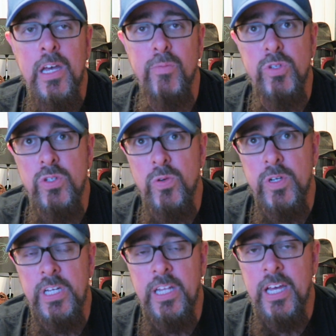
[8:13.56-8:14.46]

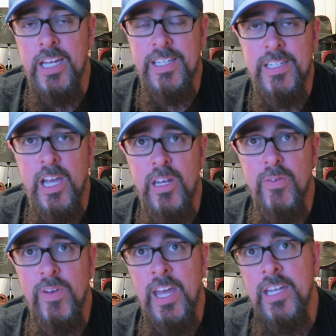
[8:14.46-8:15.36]
storylines kind
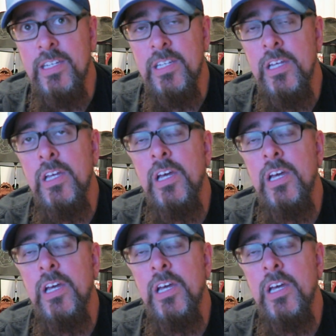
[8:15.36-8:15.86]
of end